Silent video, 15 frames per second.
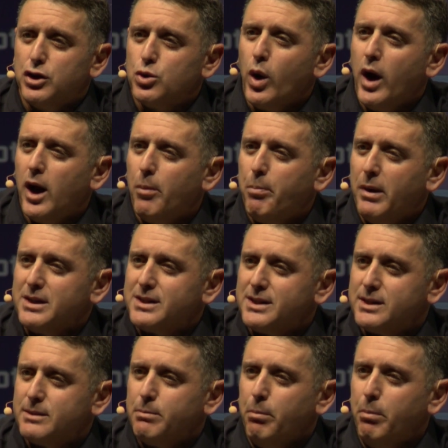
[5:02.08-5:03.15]
to help
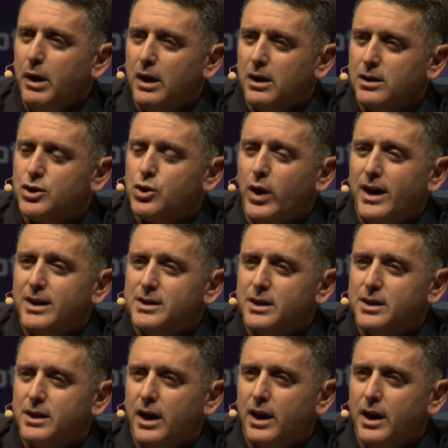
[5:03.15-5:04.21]
us build
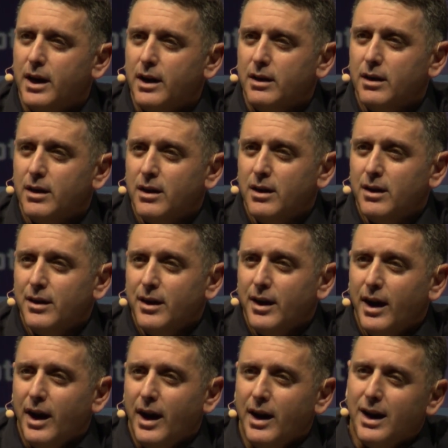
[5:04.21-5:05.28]
transit data.
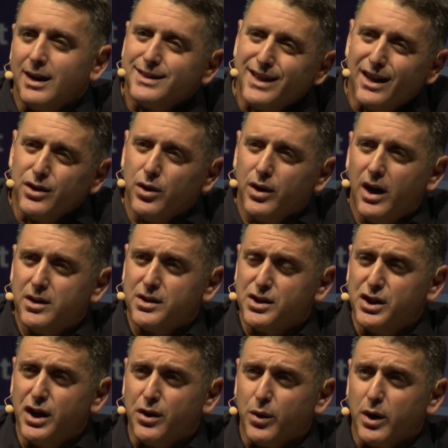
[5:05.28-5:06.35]
And I'll tell you another
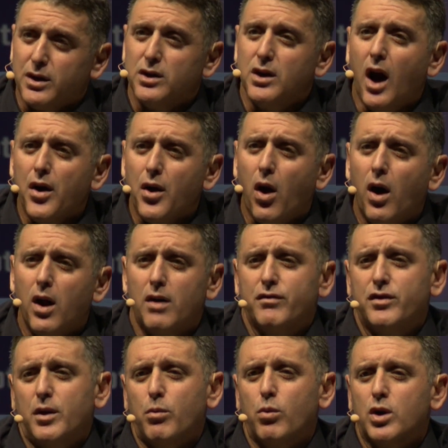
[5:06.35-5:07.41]
secret. Not all
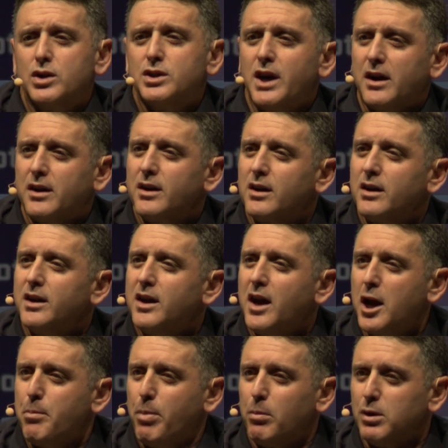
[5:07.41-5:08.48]
of them were technically
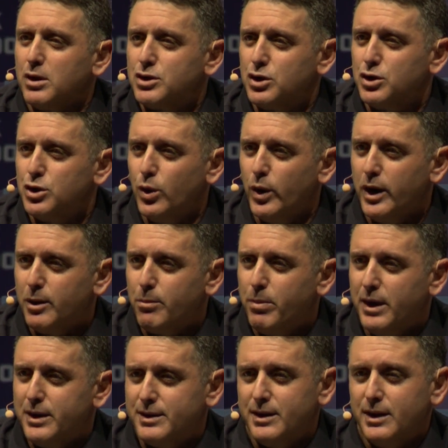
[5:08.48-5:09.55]
capable to do it,
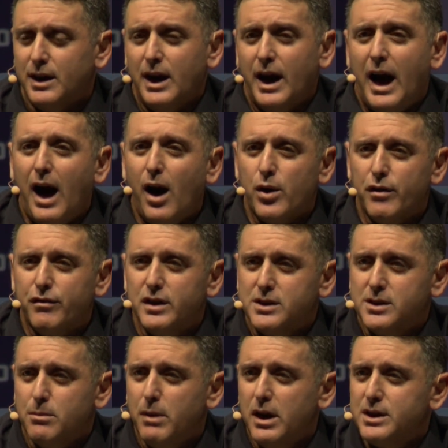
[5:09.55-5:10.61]
but out of
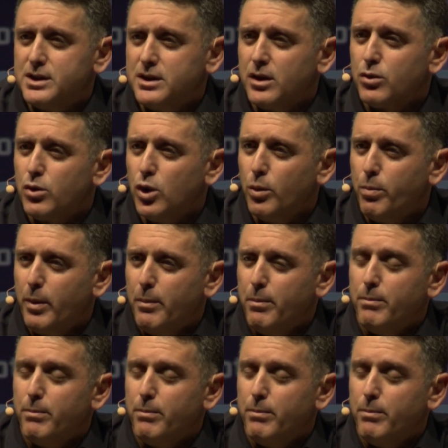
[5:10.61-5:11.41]
this amazing group,